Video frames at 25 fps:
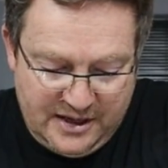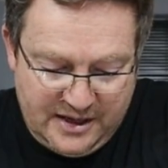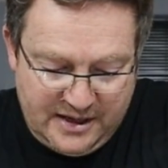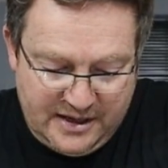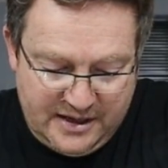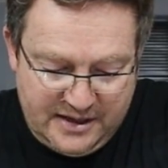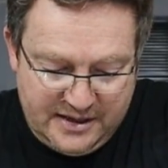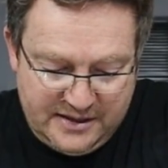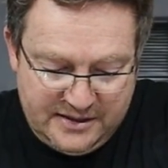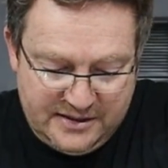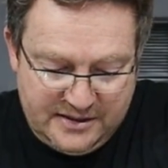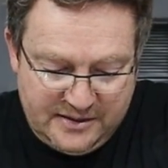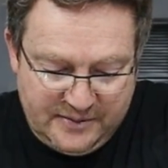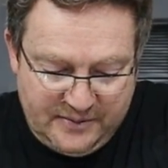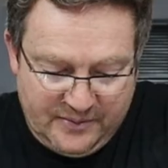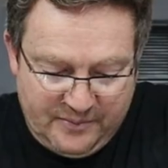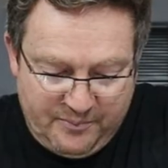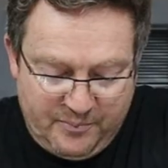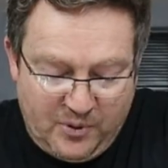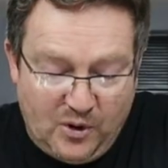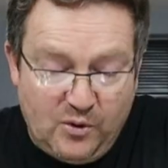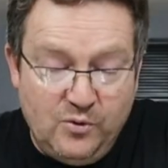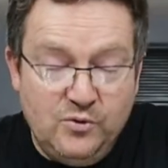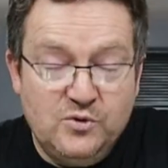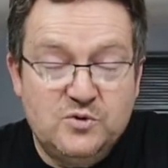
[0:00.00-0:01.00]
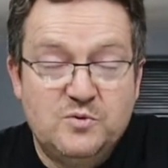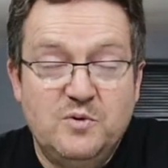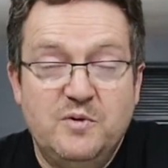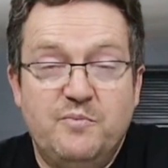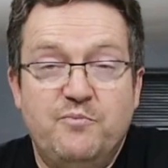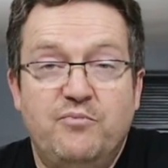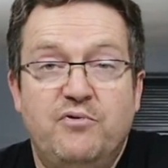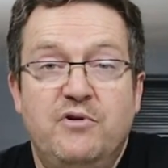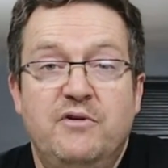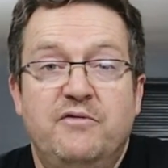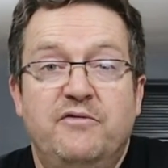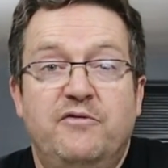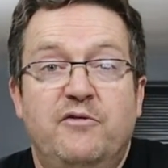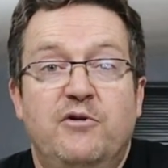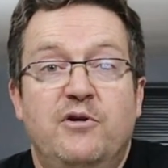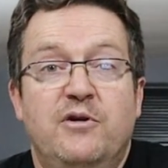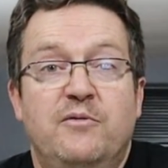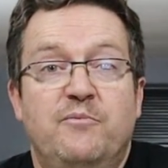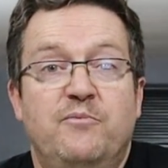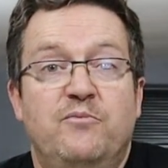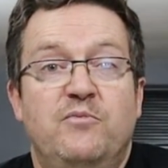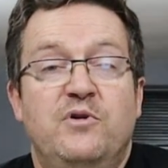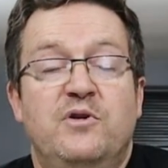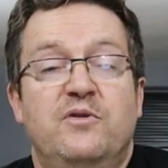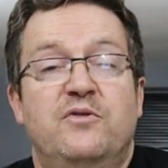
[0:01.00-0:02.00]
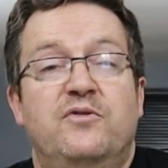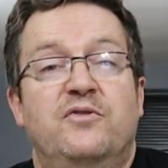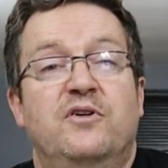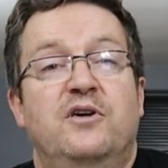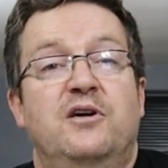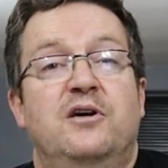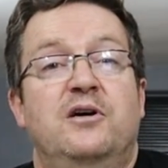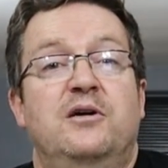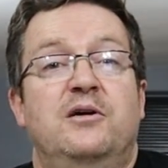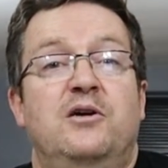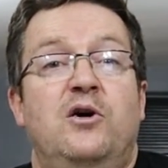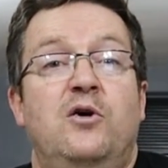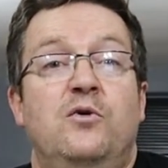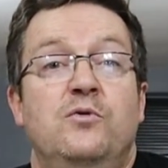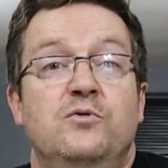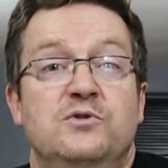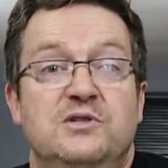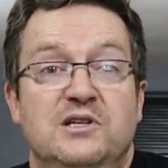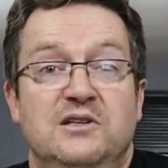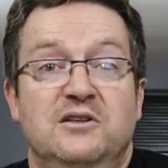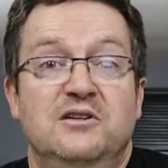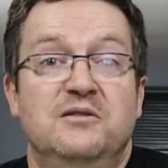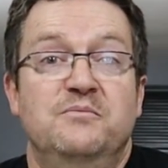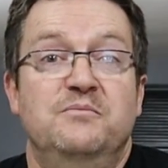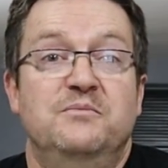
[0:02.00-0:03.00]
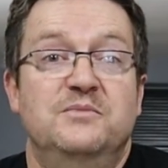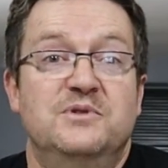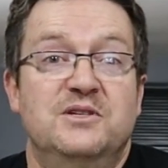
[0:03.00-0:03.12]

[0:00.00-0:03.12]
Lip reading: and bowls with holes in them.